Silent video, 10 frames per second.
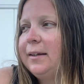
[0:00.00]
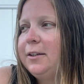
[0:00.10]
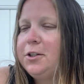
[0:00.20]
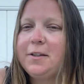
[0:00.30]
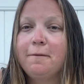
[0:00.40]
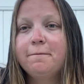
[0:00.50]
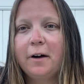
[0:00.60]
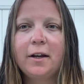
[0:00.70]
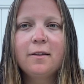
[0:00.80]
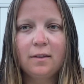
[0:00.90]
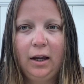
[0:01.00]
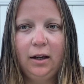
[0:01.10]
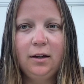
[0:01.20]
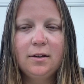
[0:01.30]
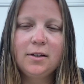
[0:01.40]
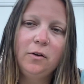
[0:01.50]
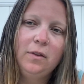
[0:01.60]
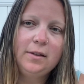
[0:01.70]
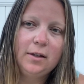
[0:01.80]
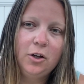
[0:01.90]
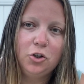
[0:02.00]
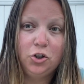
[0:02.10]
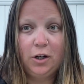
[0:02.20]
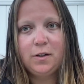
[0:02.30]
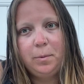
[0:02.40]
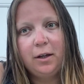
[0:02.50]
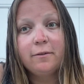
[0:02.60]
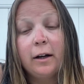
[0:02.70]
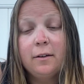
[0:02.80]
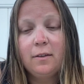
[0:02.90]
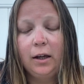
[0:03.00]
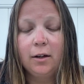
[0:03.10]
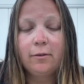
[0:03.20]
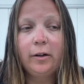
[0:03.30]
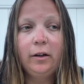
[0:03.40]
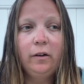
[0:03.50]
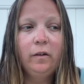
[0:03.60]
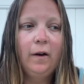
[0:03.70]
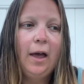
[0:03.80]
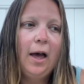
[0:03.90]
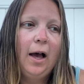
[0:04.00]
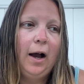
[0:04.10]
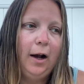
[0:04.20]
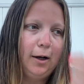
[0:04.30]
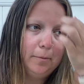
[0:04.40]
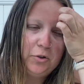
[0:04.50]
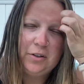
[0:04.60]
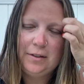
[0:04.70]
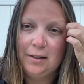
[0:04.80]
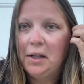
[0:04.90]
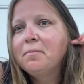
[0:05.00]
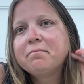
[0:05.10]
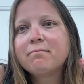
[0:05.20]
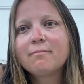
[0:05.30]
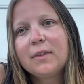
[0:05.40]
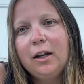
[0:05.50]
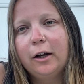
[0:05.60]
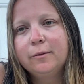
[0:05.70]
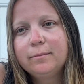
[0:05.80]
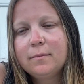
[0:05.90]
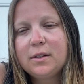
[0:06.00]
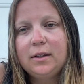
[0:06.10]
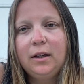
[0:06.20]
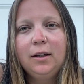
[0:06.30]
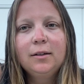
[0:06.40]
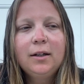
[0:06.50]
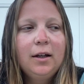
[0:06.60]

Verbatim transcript: just a fun thing so this could just be a fun thing for you um, just to you know see